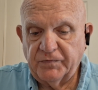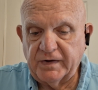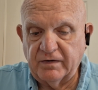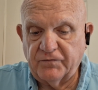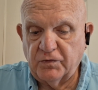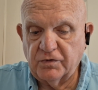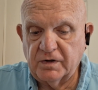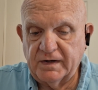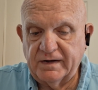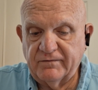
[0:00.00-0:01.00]
Therefore the
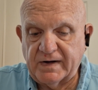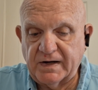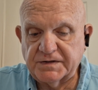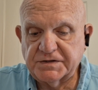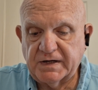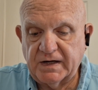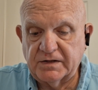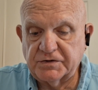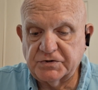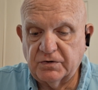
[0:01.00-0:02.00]
Levites had
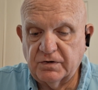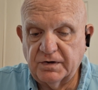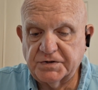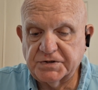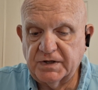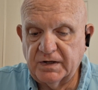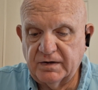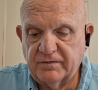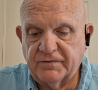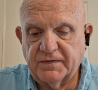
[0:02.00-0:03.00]
the charge
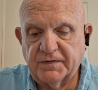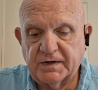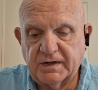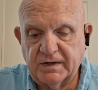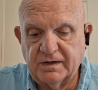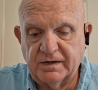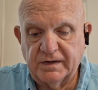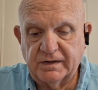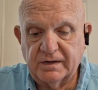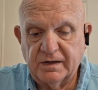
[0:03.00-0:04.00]
of the
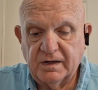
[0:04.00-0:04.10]
killing